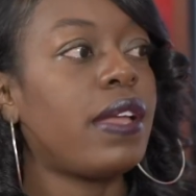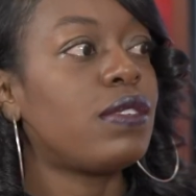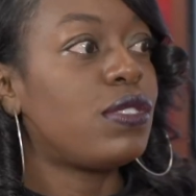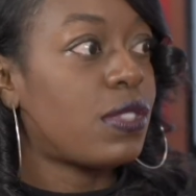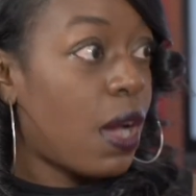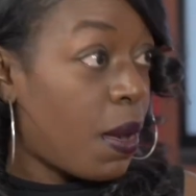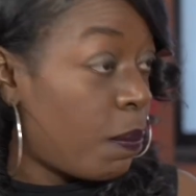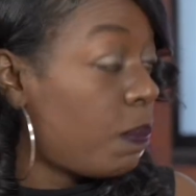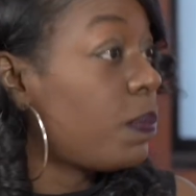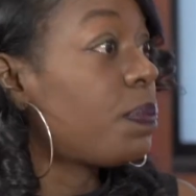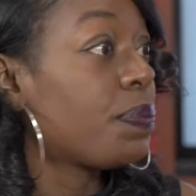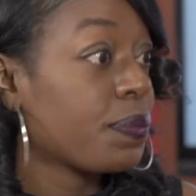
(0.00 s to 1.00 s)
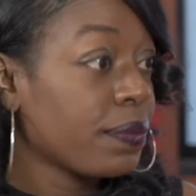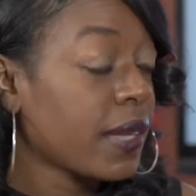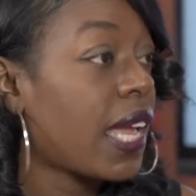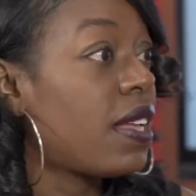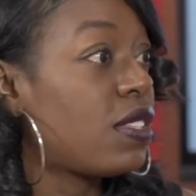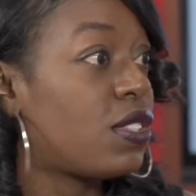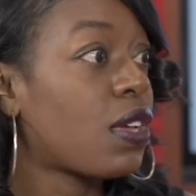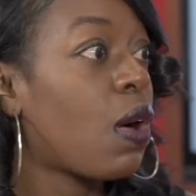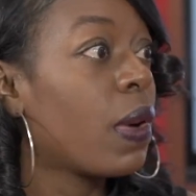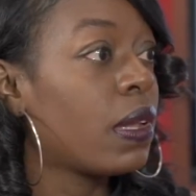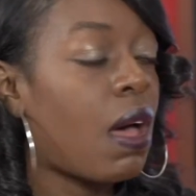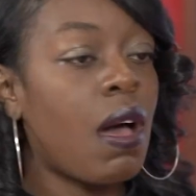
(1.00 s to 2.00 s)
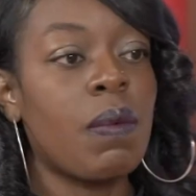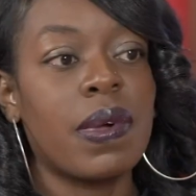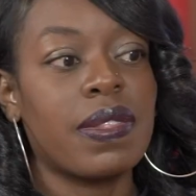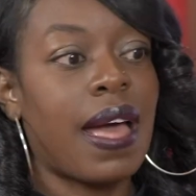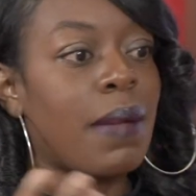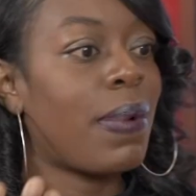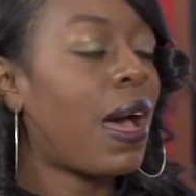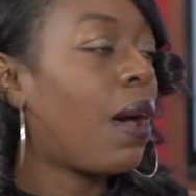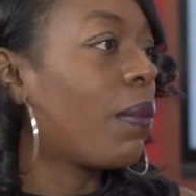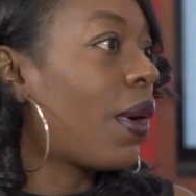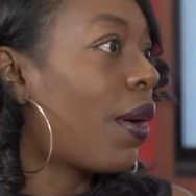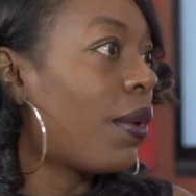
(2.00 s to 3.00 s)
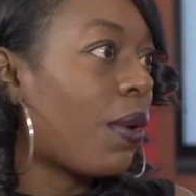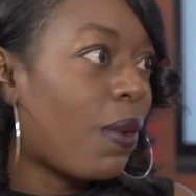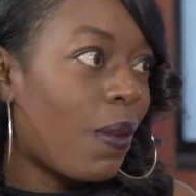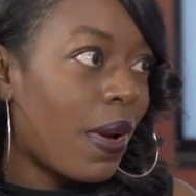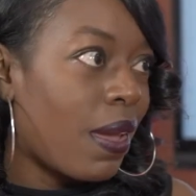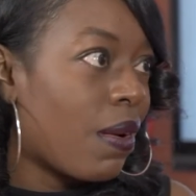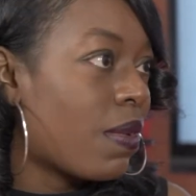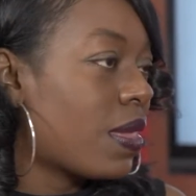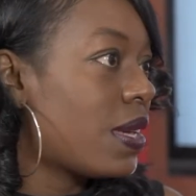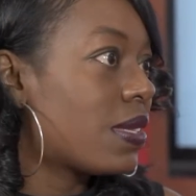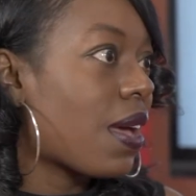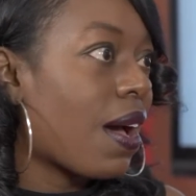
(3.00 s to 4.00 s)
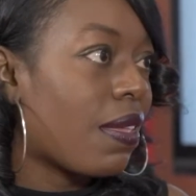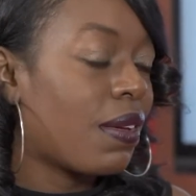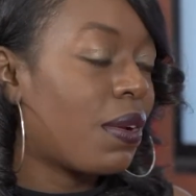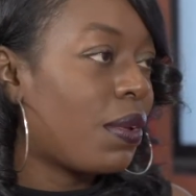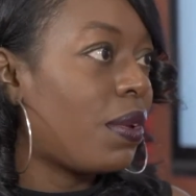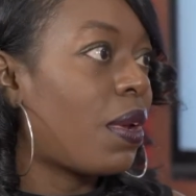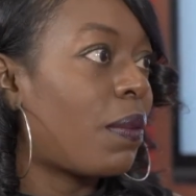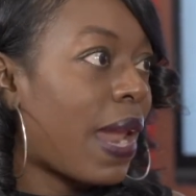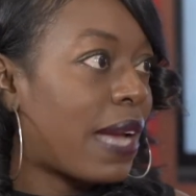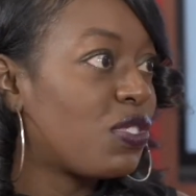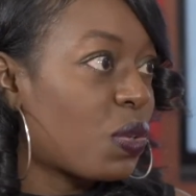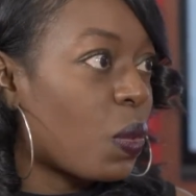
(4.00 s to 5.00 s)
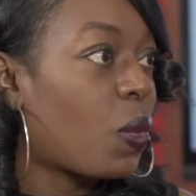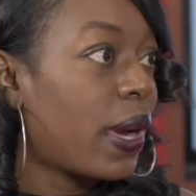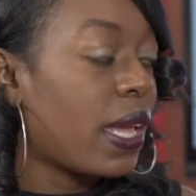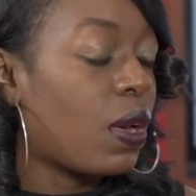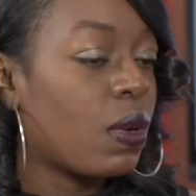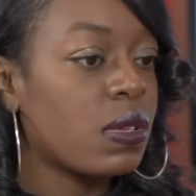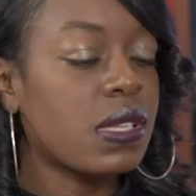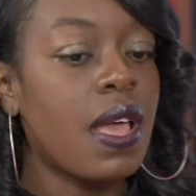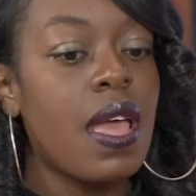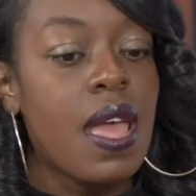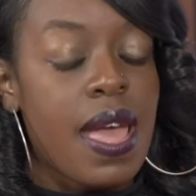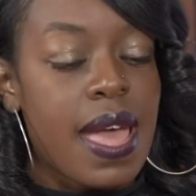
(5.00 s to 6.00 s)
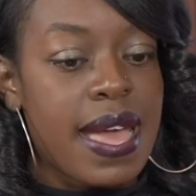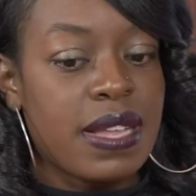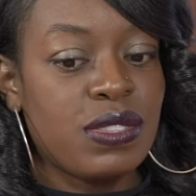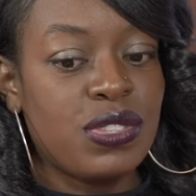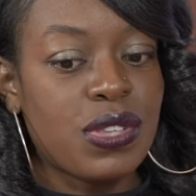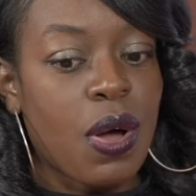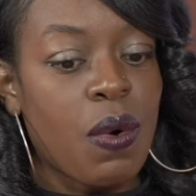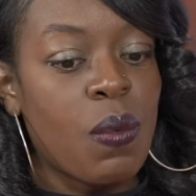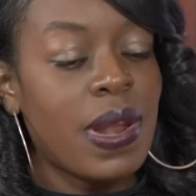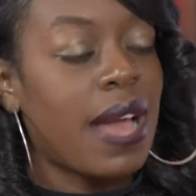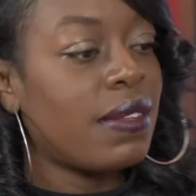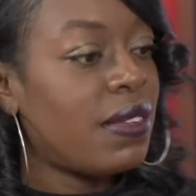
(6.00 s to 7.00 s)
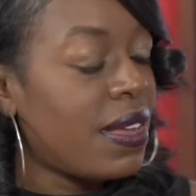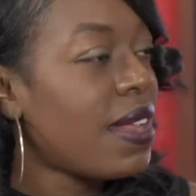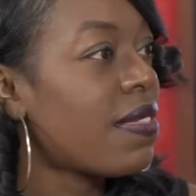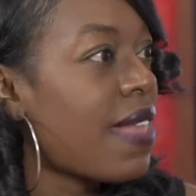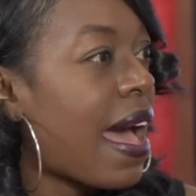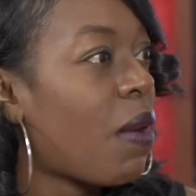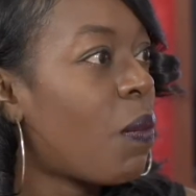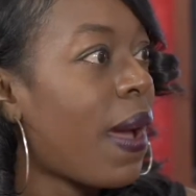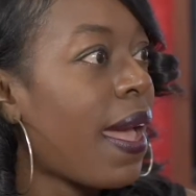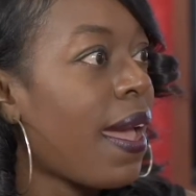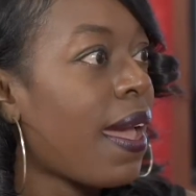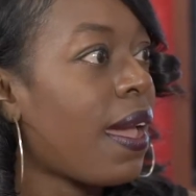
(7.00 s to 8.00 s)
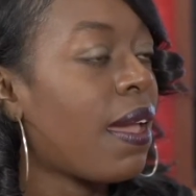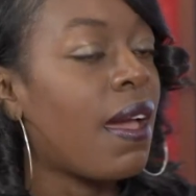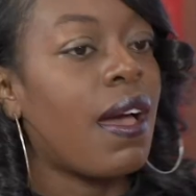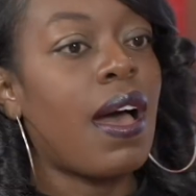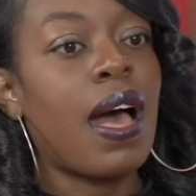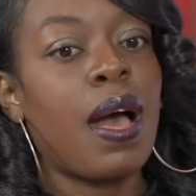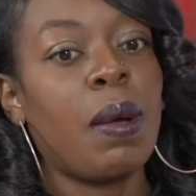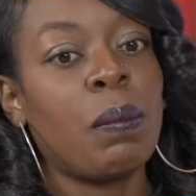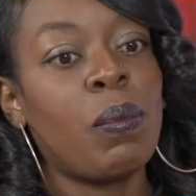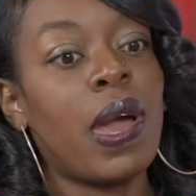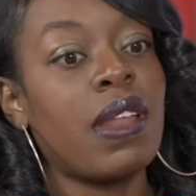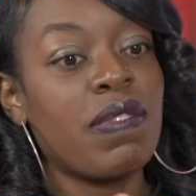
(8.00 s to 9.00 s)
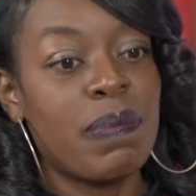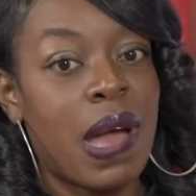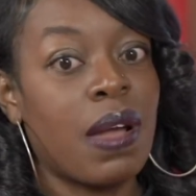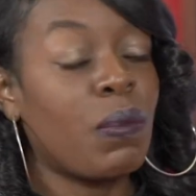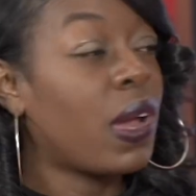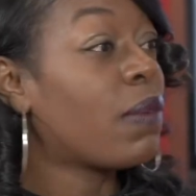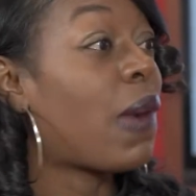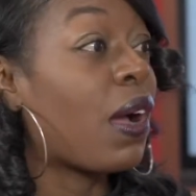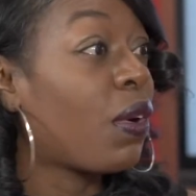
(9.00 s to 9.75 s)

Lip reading: And so along with like palm kernel oil and these other, natural oils. And so when I did it that way, one of my